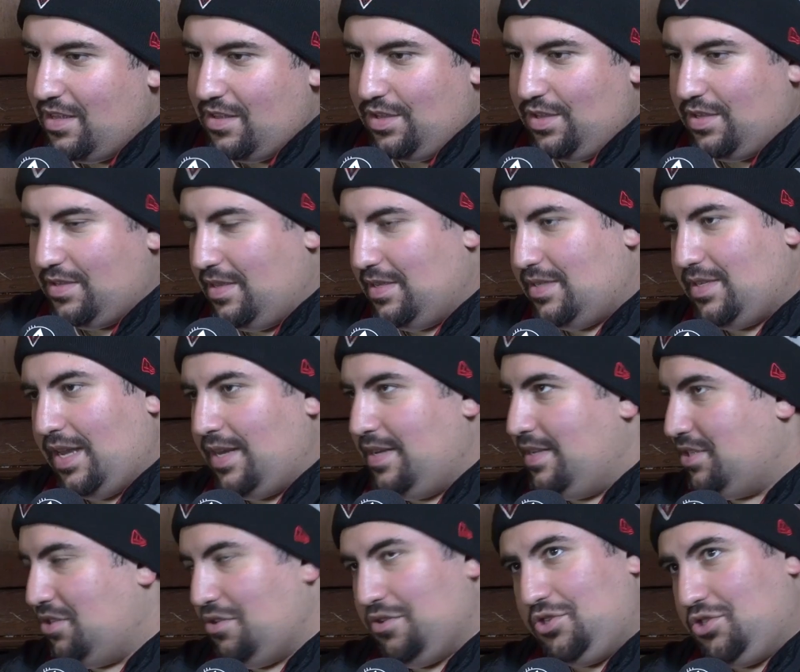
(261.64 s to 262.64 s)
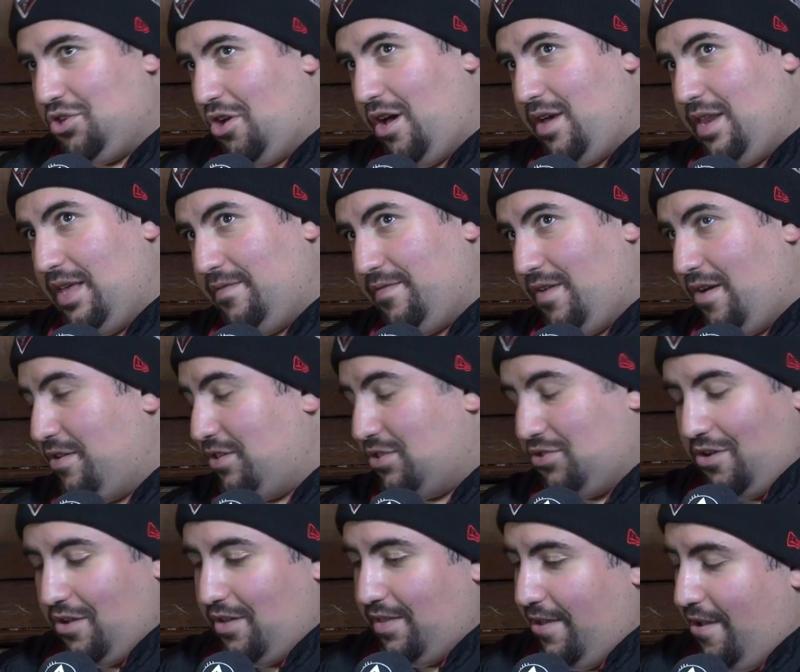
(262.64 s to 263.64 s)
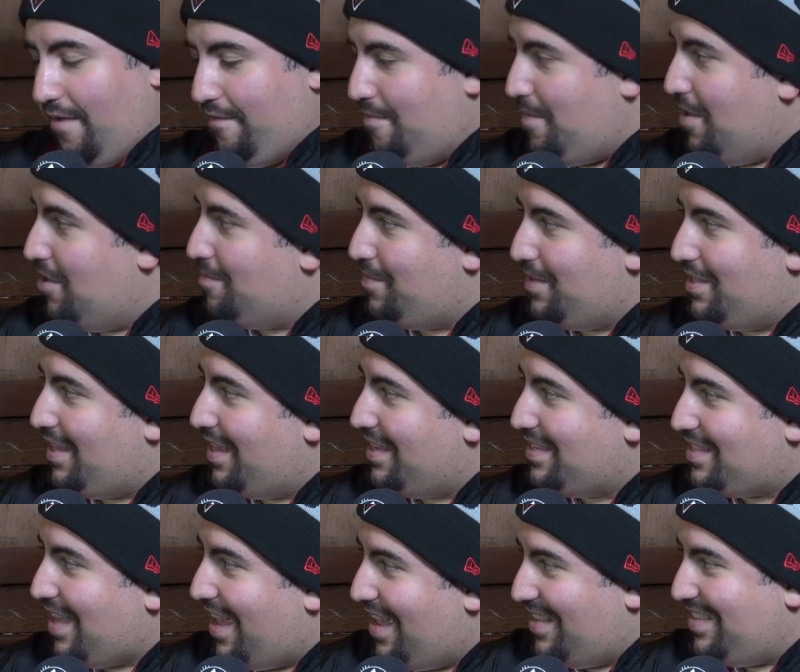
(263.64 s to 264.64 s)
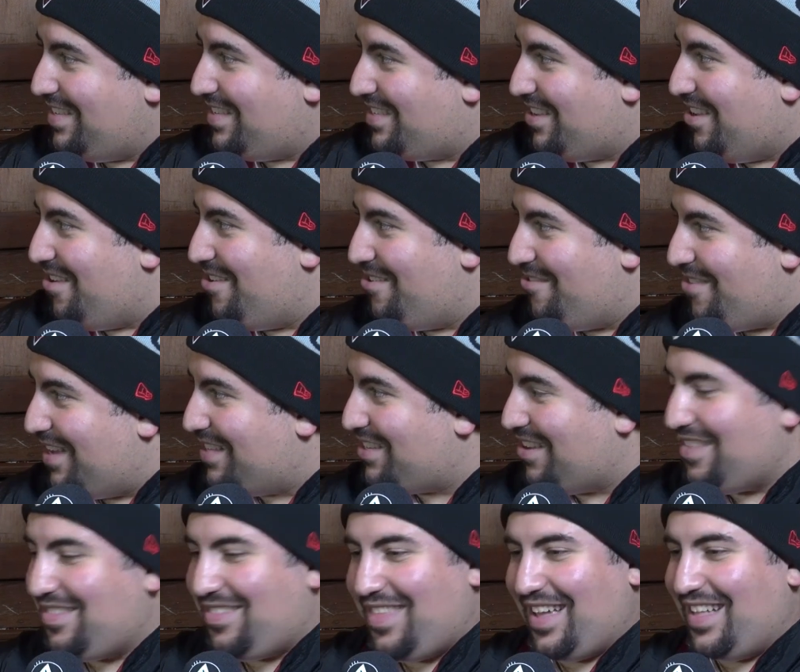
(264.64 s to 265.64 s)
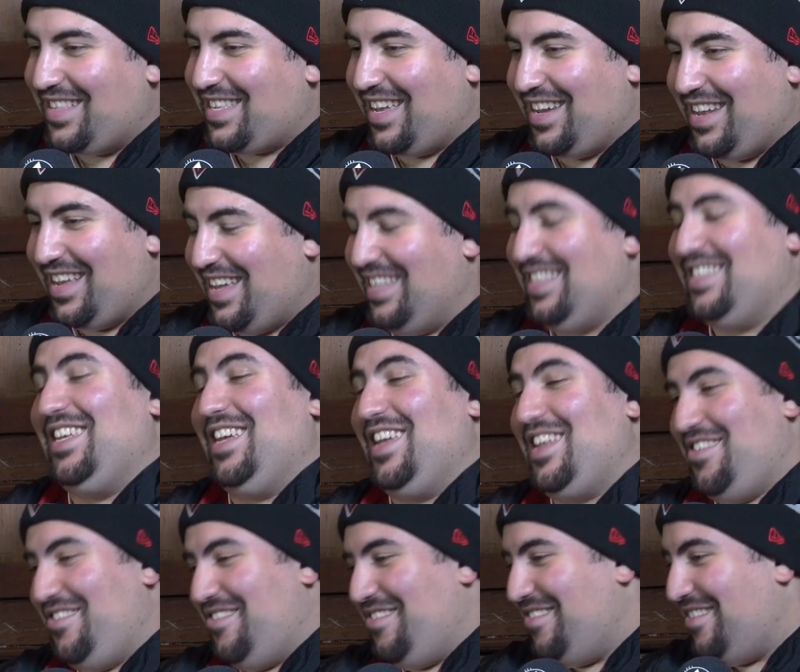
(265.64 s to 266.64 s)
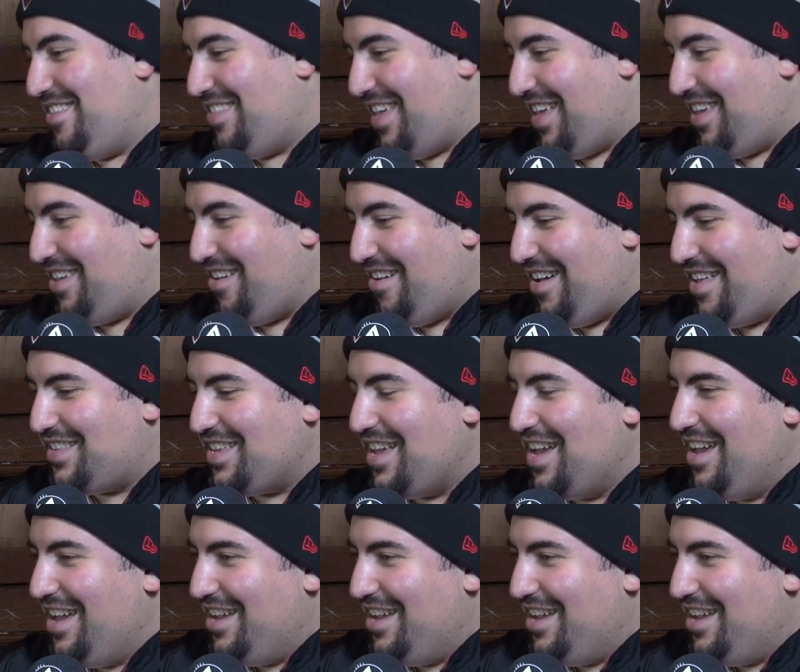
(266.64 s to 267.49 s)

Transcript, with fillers: The, the sun's not shining very strongly over Melbourne these days, so I don't think it's going to continue. I think yeah. you guys